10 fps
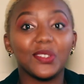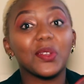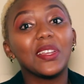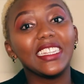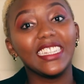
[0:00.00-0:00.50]
Not
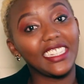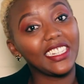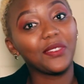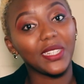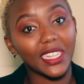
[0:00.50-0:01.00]
only did
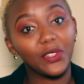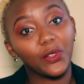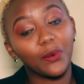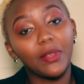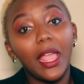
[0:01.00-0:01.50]
she quit her
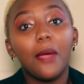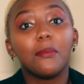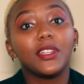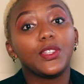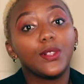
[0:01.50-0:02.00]
job,
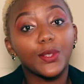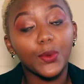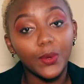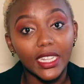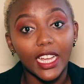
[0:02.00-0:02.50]
but she also
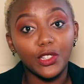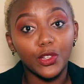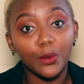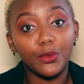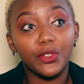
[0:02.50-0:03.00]
quit her
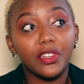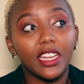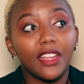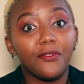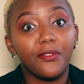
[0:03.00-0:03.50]
job
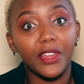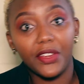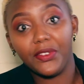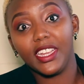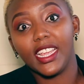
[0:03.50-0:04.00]
during
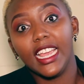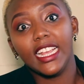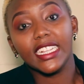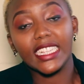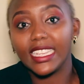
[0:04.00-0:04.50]
very
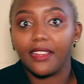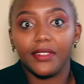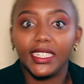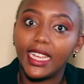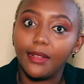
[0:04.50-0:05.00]

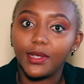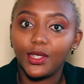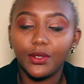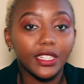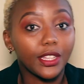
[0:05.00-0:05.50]
scary times
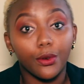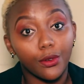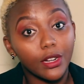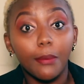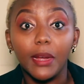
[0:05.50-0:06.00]
during the
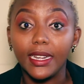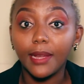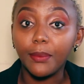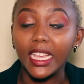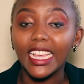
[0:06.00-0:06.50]
corona
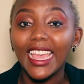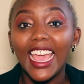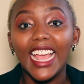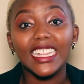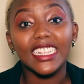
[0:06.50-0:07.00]
pandemic.
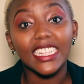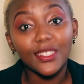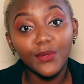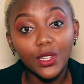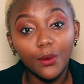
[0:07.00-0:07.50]
And in
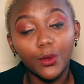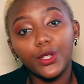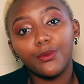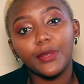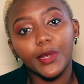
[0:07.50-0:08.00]
this video, I'm going
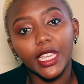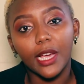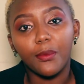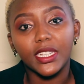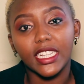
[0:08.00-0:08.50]
to be speaking
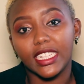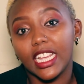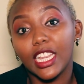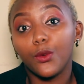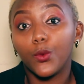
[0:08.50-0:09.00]
about
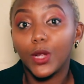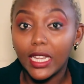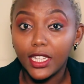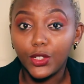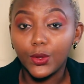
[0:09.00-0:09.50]
exactly
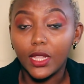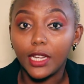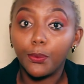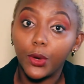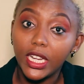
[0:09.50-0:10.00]
what led to
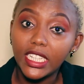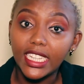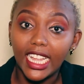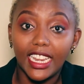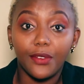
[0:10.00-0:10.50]
that
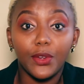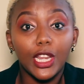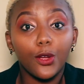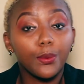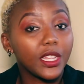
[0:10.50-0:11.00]
point. And I
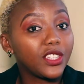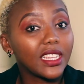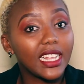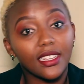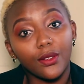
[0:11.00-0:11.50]
really hope that you
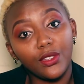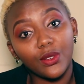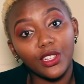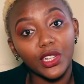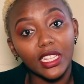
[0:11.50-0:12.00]
guys are going
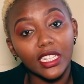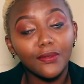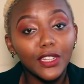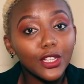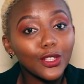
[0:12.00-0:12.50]
to enjoy this
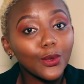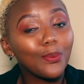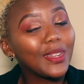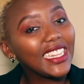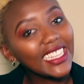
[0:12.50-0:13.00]
video. So
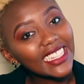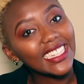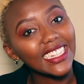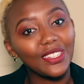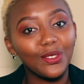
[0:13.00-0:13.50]
please
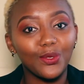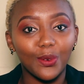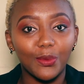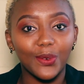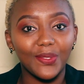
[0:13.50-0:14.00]
stay tuned
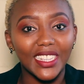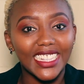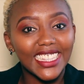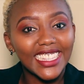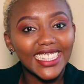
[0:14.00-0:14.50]
for more of
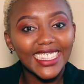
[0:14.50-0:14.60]
this.